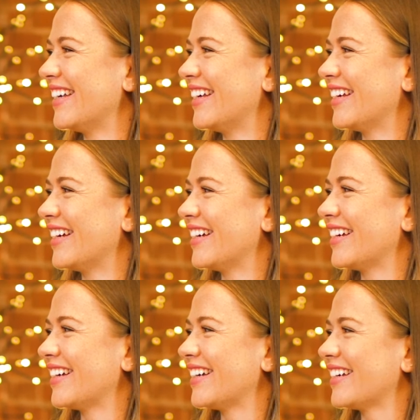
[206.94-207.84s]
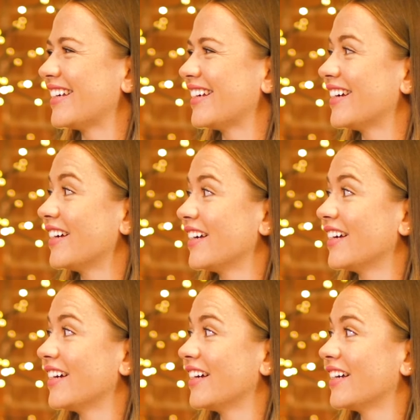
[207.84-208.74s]

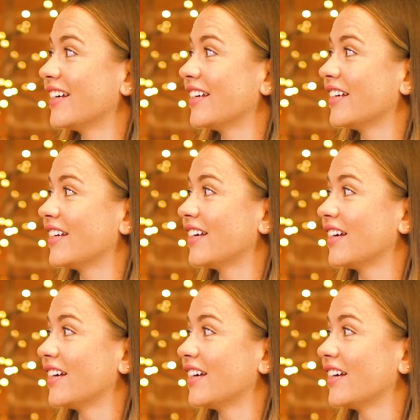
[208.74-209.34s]
[no speech]